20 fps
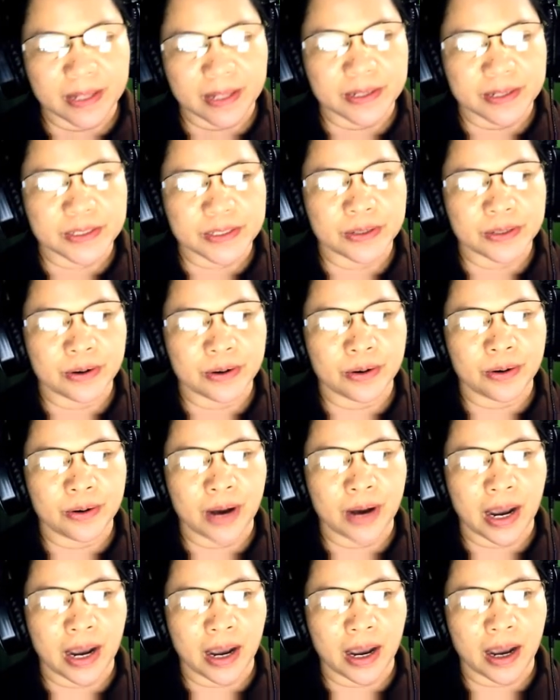So,
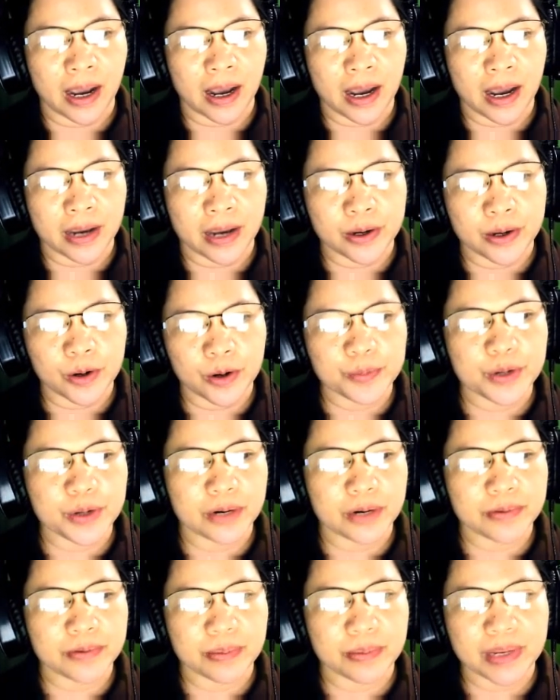I hope you
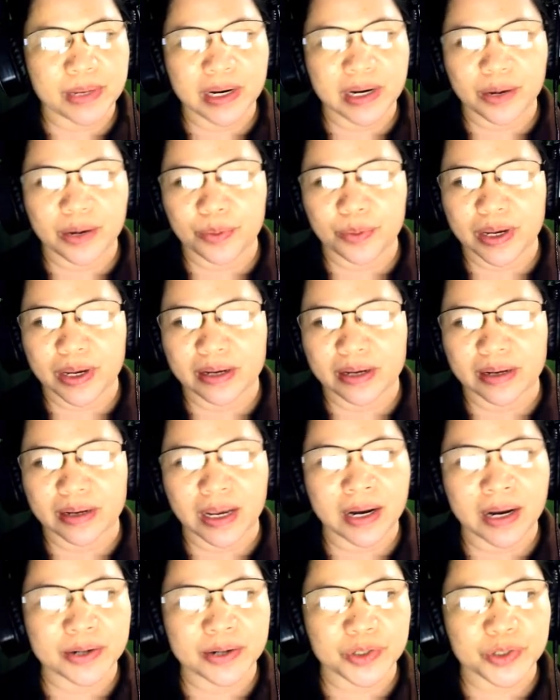are familiar with the
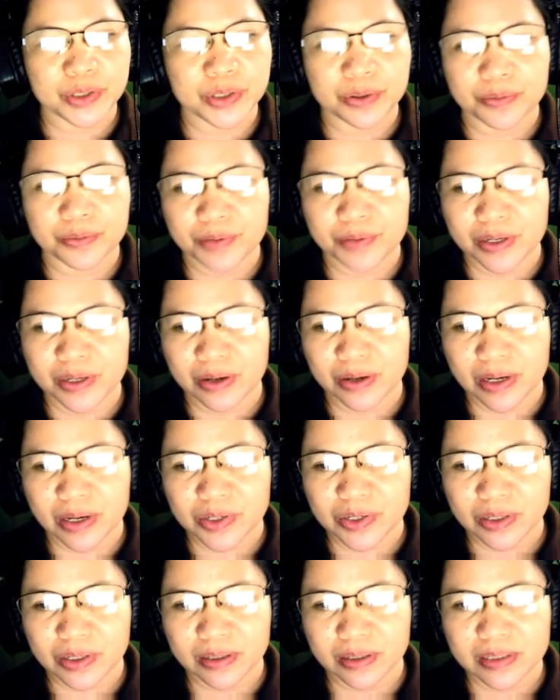electron
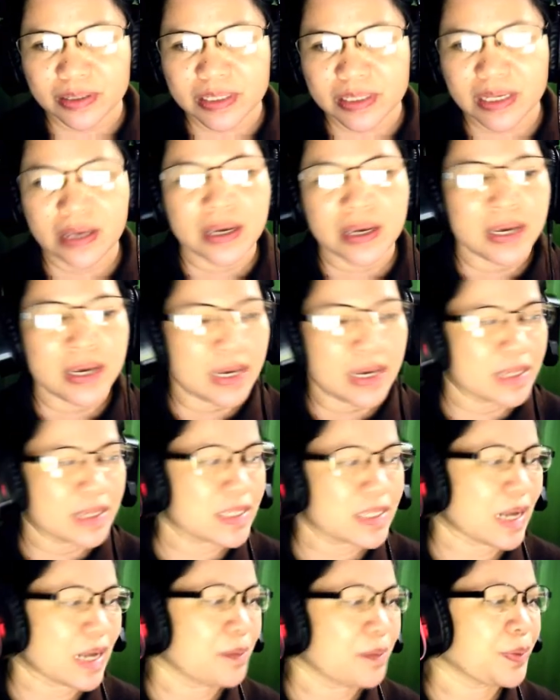configurations. In
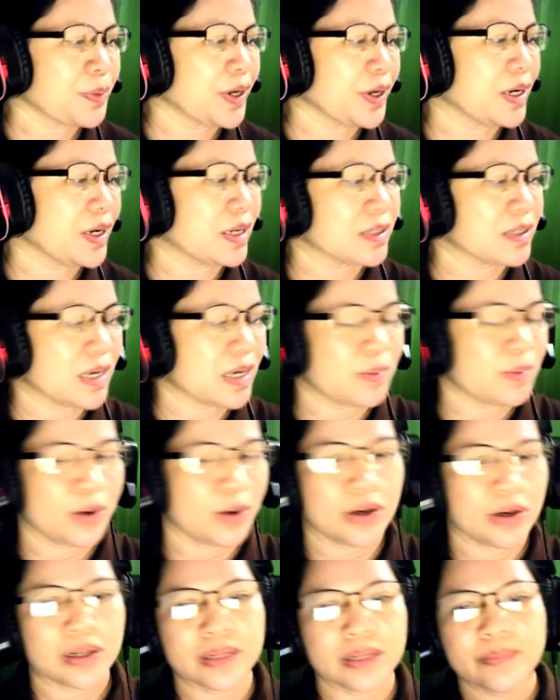some periodic
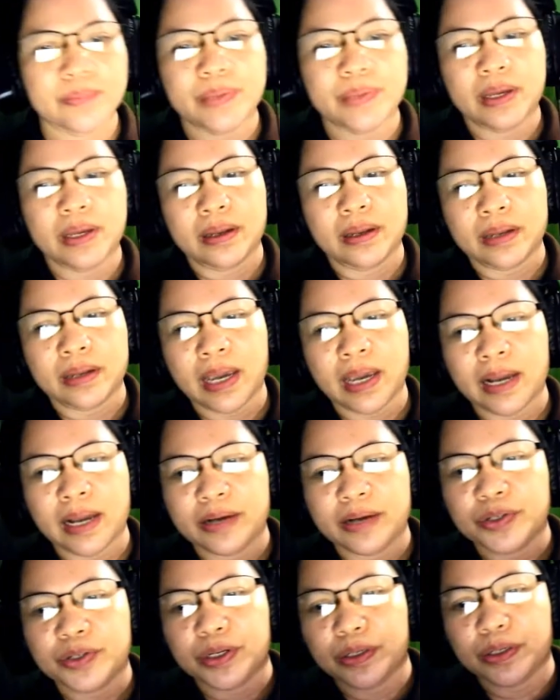table, the
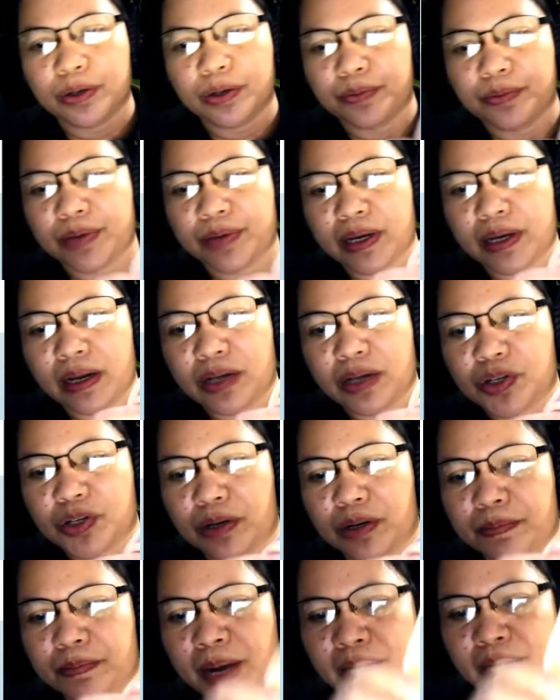electron
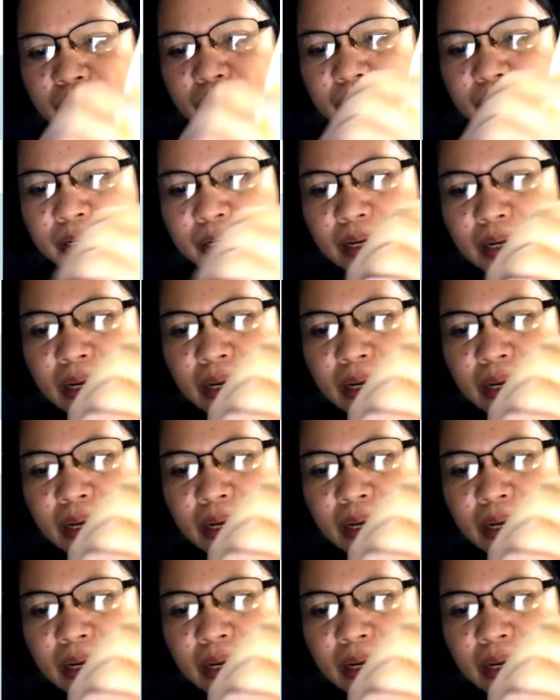configuration pattern